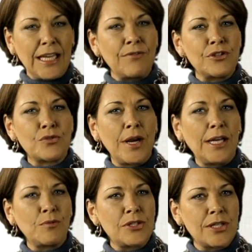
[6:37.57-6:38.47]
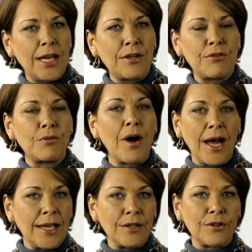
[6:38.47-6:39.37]
If the training was taken through
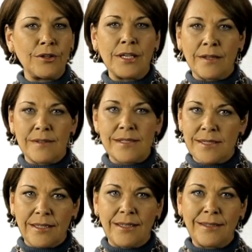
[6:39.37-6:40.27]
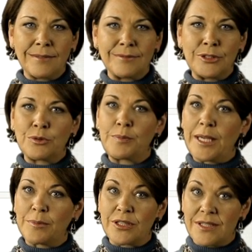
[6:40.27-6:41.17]
iLearn in the city, you will
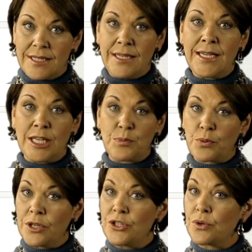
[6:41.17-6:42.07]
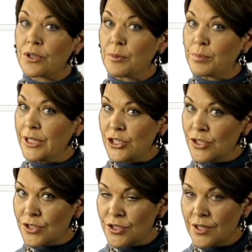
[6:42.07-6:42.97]
be able to see and print your
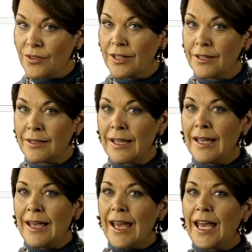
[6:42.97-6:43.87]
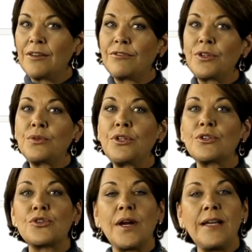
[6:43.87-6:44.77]
completion certificate and view
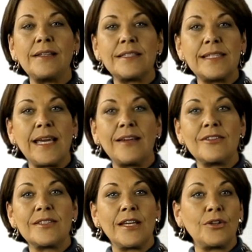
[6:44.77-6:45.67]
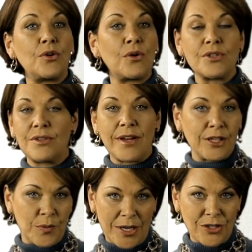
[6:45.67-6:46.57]
your training details and course
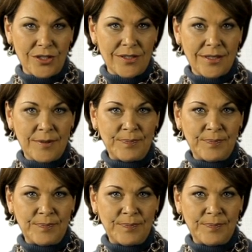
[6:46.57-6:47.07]
evaluations.